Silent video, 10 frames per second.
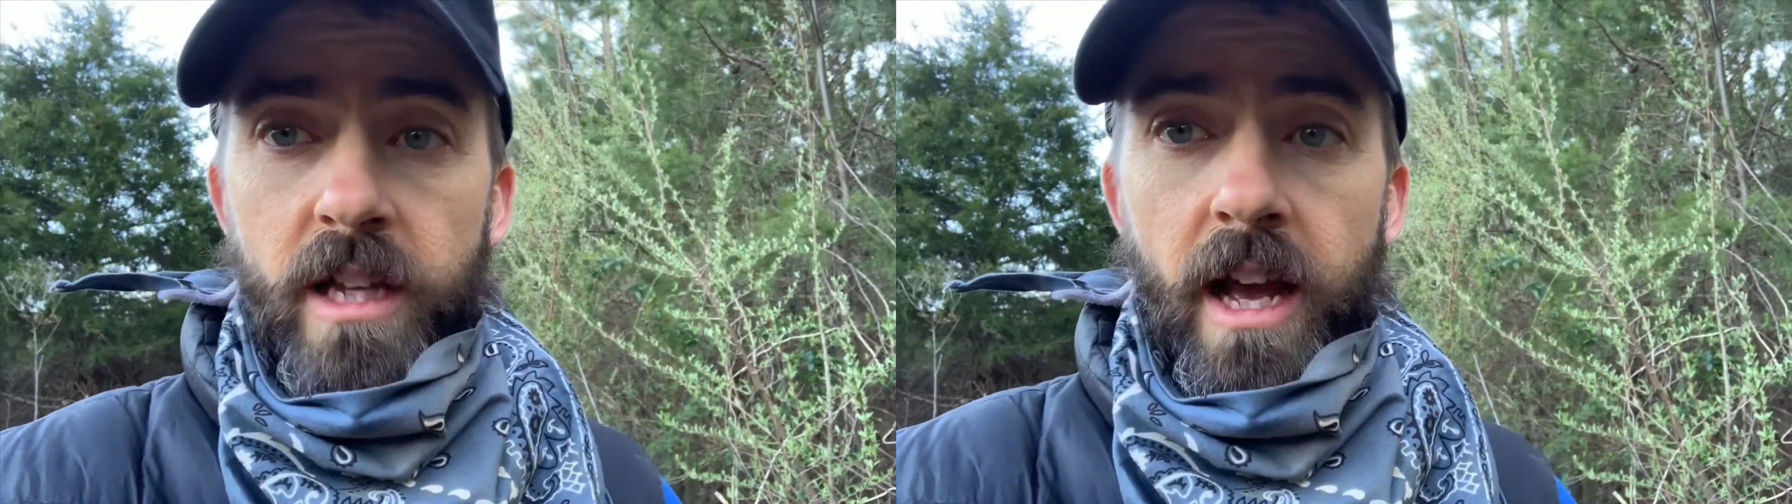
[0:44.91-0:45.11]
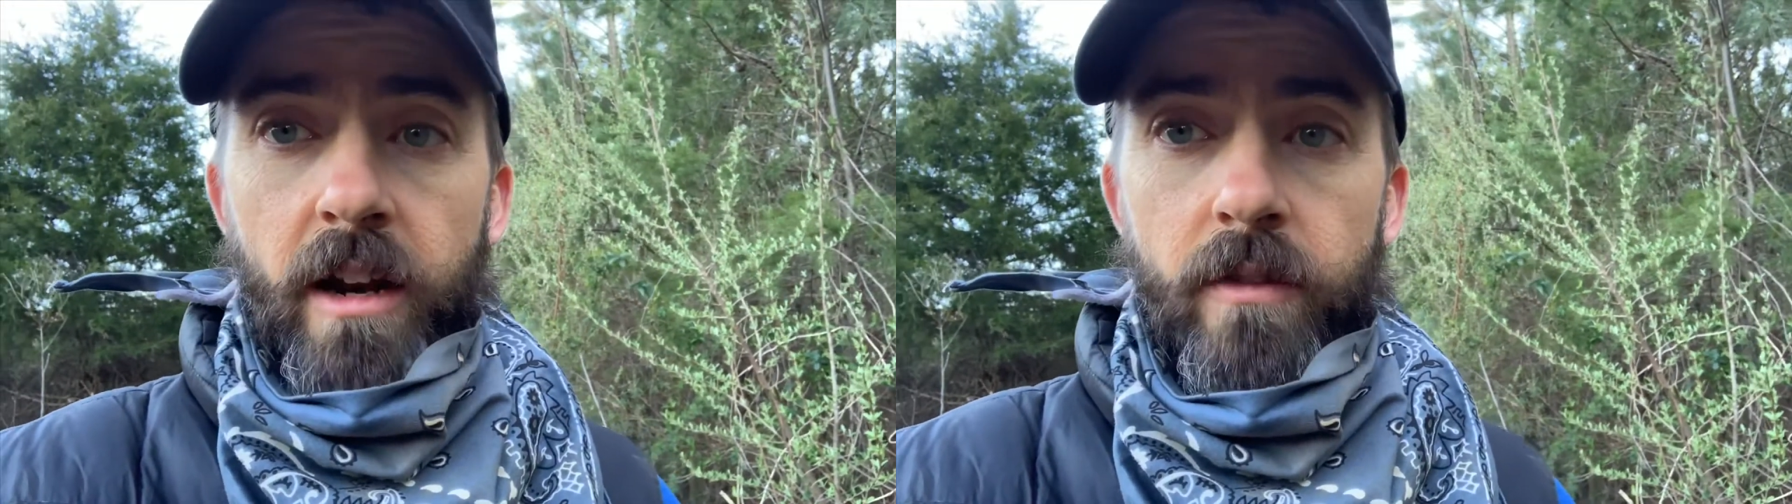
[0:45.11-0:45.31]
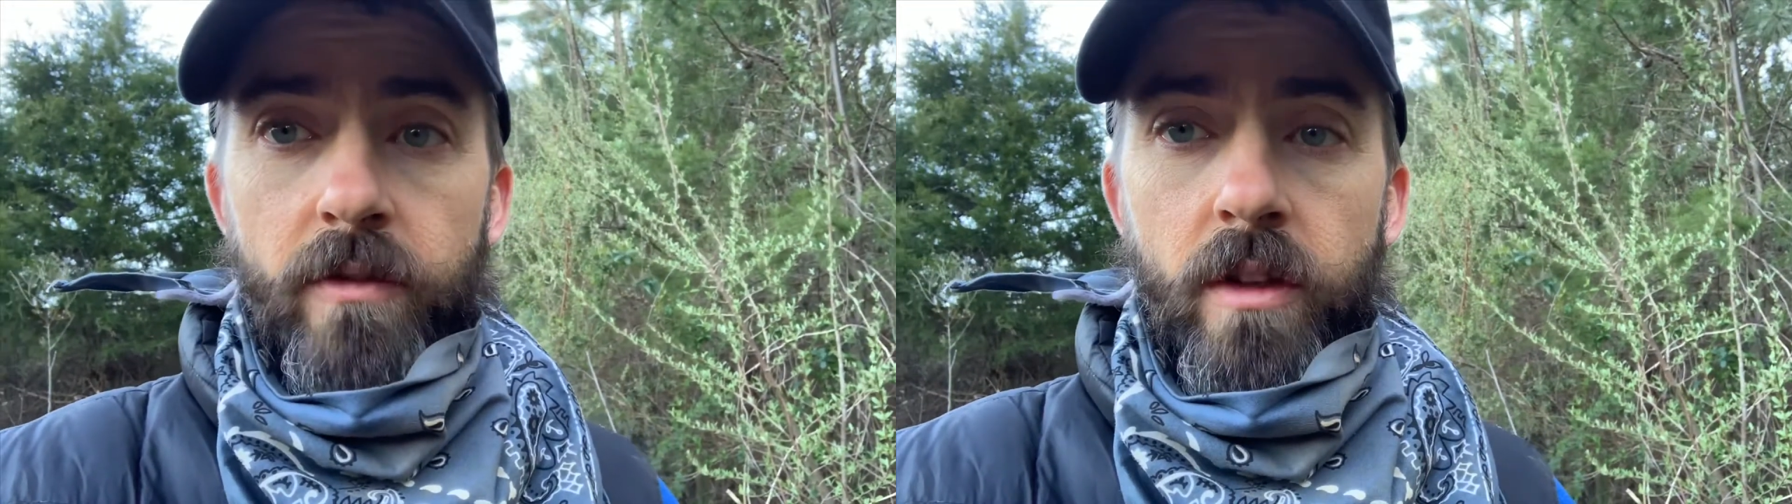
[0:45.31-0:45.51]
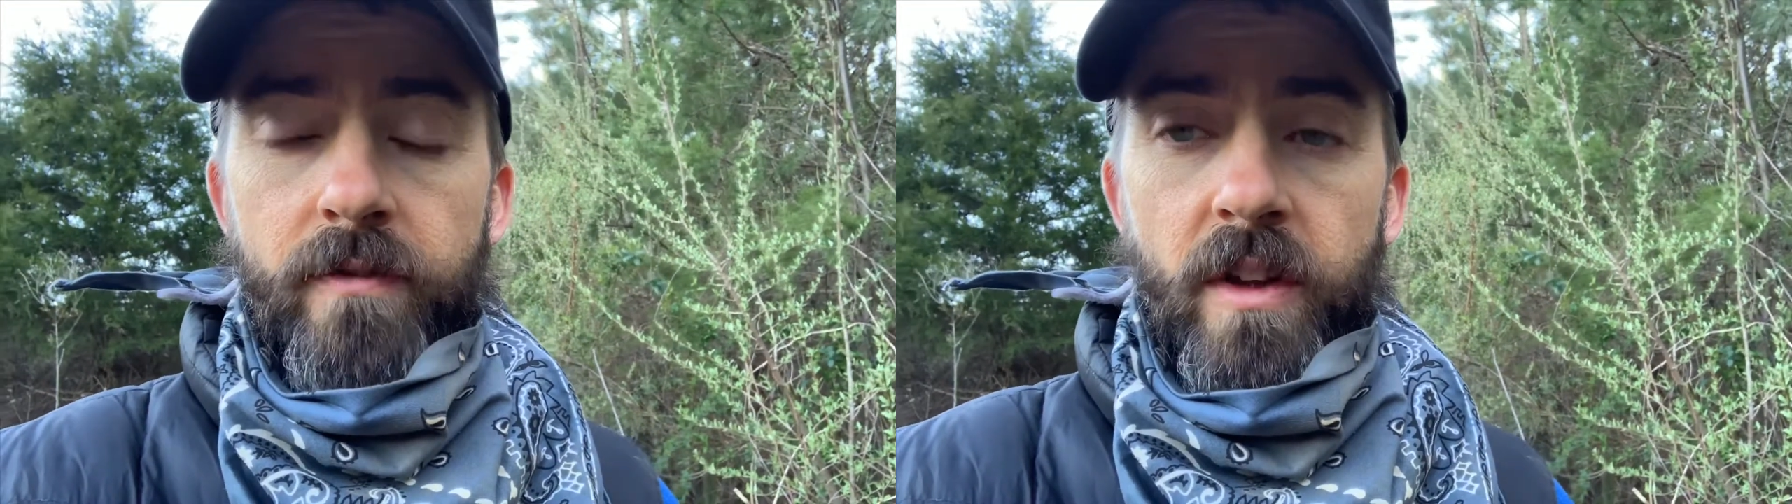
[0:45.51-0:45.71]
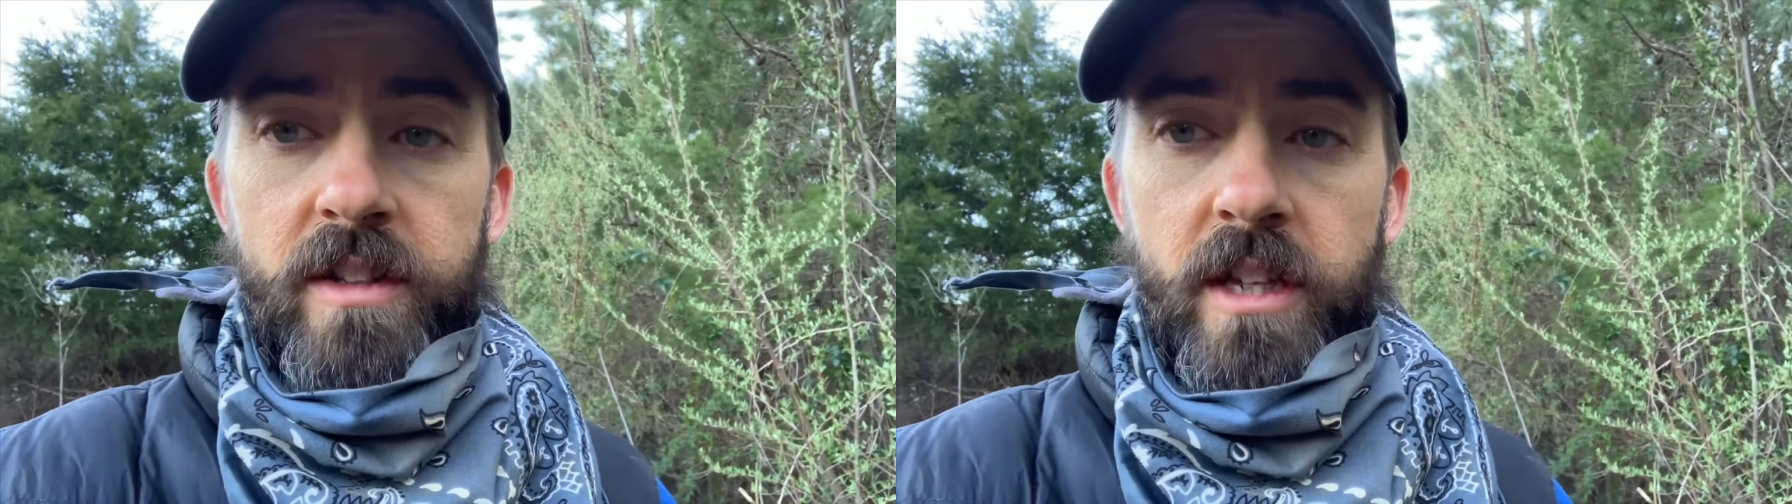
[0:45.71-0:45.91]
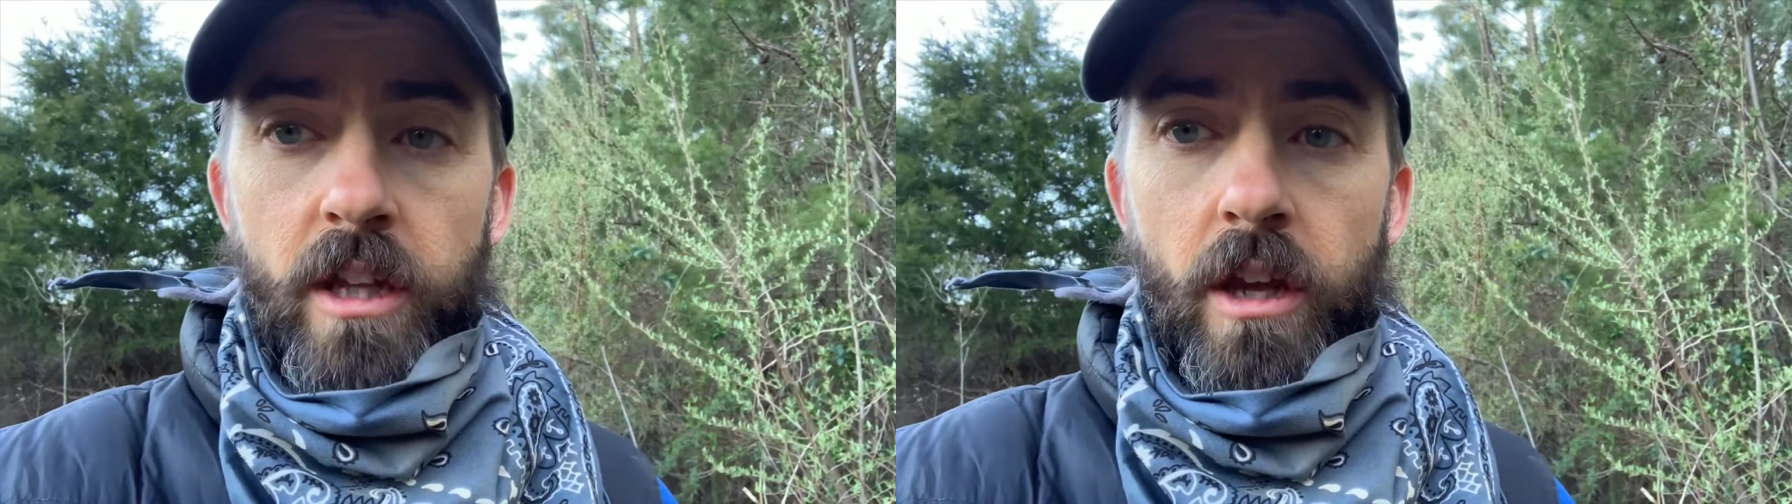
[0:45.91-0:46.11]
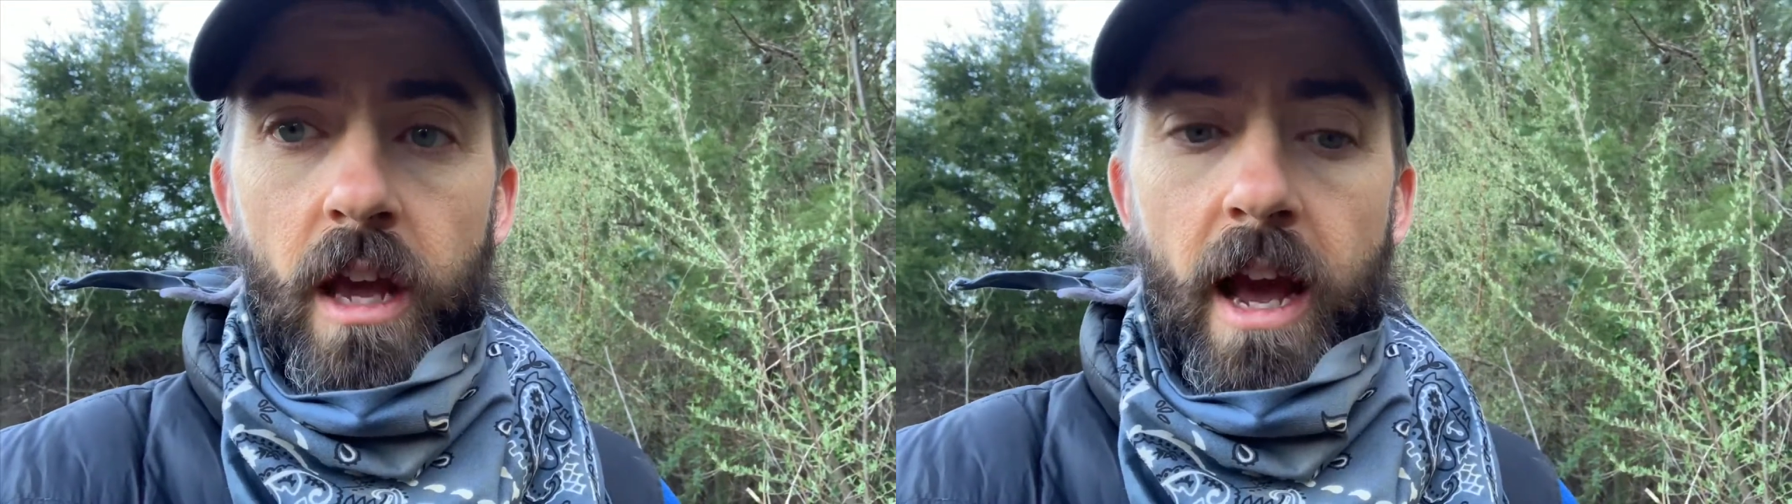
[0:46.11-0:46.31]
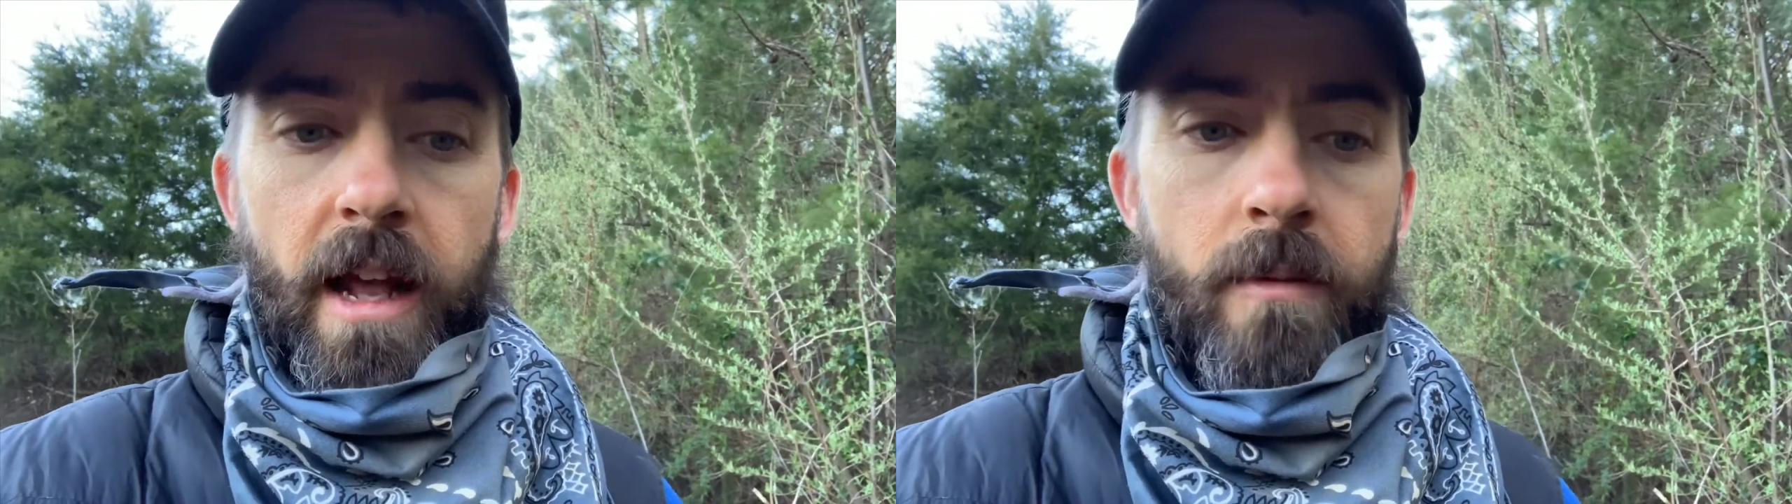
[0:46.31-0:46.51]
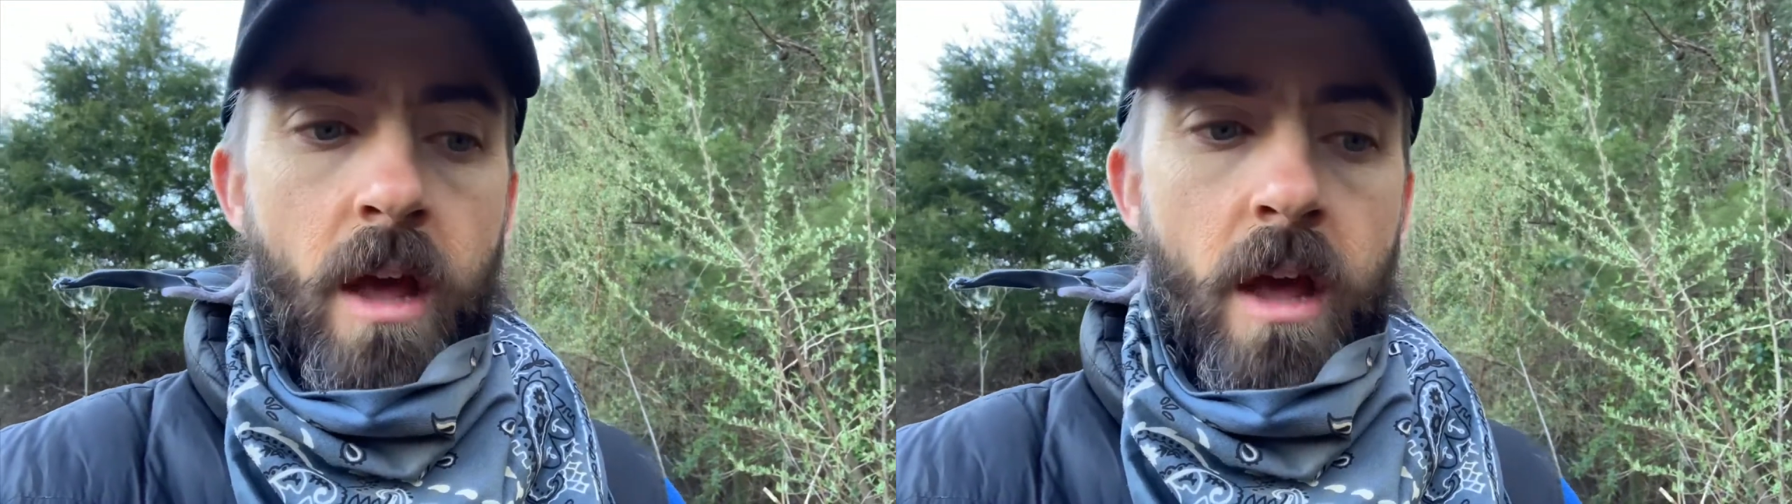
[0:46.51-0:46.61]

out of the fencing you got.